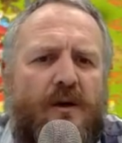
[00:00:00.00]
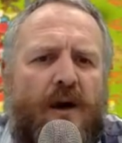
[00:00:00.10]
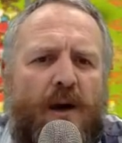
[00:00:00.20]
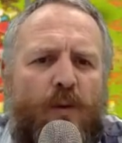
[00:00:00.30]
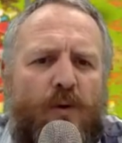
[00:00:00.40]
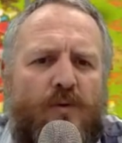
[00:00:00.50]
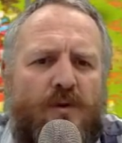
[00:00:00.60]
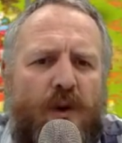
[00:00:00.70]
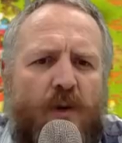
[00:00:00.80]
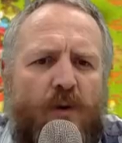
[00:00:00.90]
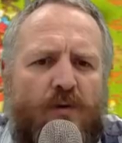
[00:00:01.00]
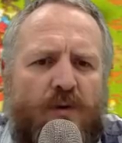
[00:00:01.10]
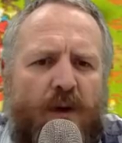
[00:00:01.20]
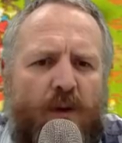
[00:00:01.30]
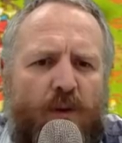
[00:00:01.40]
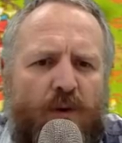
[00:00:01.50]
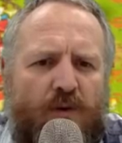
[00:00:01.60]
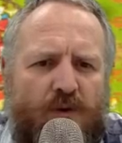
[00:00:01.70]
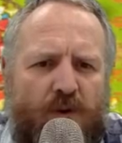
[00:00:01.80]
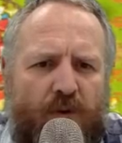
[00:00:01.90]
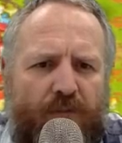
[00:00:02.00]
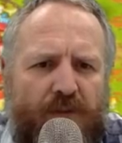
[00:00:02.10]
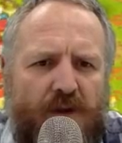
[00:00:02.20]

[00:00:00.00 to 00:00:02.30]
I will do.